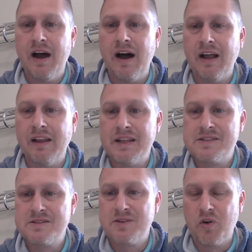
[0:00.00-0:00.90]
uh
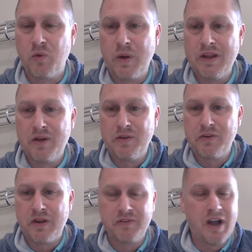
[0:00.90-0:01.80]
let's greet
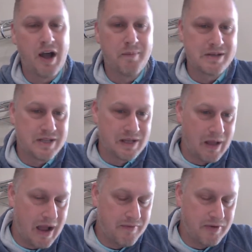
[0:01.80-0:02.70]
those that have commented
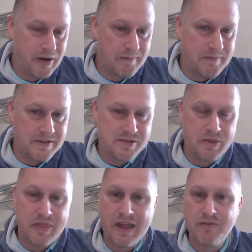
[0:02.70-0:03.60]
live here and so
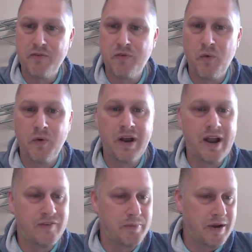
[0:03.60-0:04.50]
thankful for
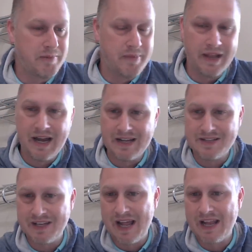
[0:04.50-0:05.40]
everybody being on
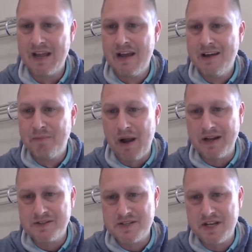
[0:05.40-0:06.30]
today. Brian
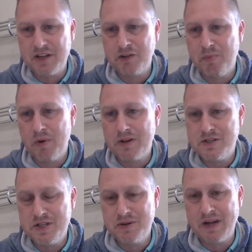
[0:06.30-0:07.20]
and Cindy, good morning
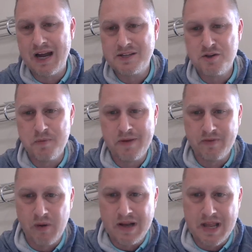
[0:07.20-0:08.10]
to you guys. Hope you have
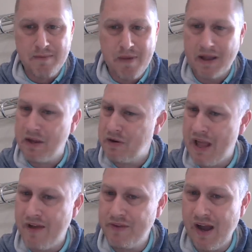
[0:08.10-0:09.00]
a great day. Becky, good to
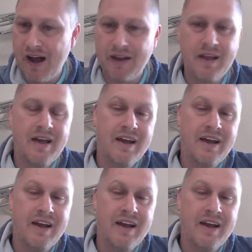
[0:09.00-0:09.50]
have you on.